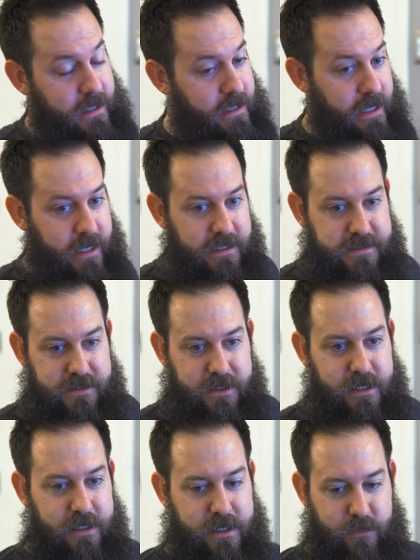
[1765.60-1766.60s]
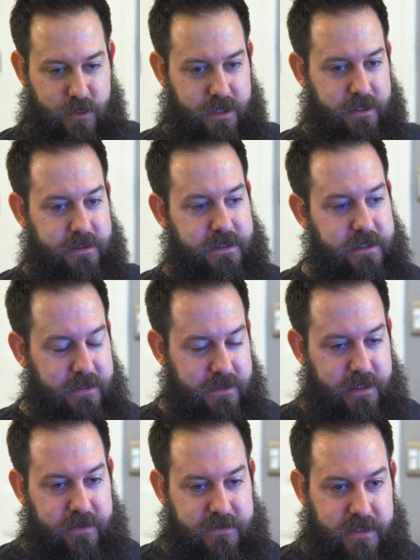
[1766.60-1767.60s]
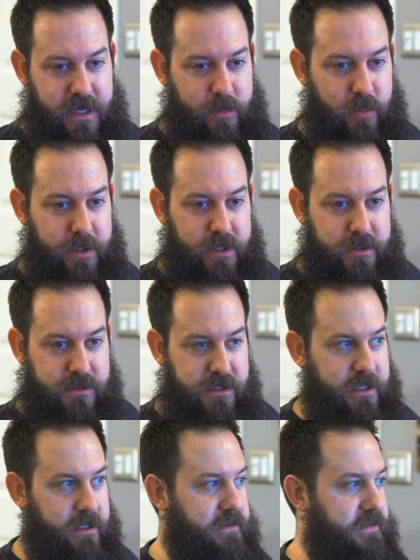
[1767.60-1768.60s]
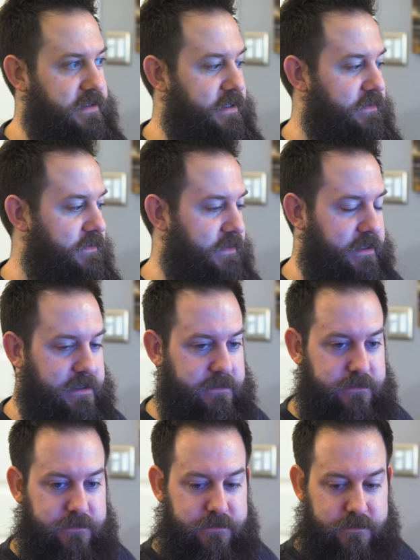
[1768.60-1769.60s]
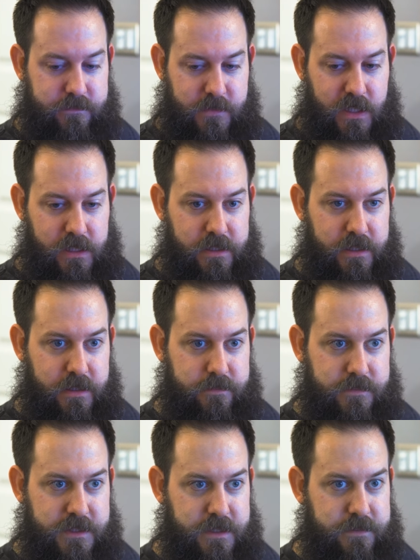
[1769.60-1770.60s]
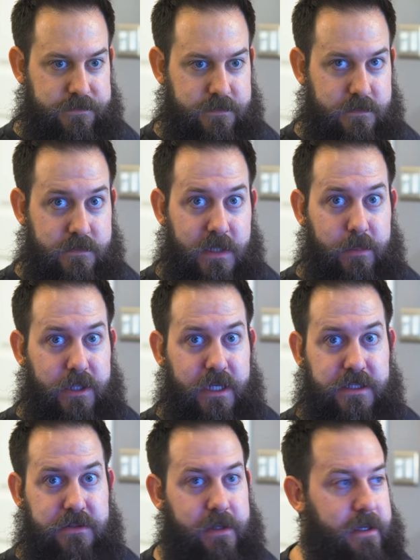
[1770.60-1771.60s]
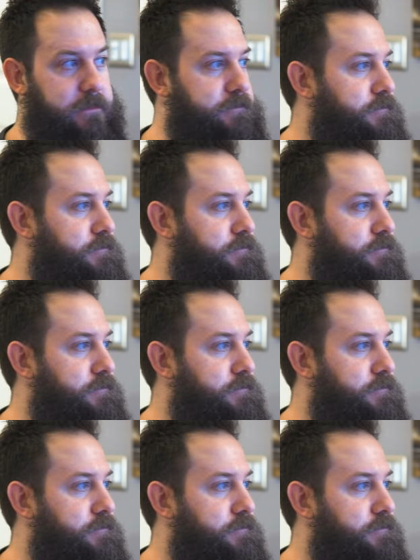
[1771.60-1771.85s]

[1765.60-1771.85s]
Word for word: All right, I still got a lot of work to do. I have to cable manage, get all this stuff um, cleaned up. So I better get to that.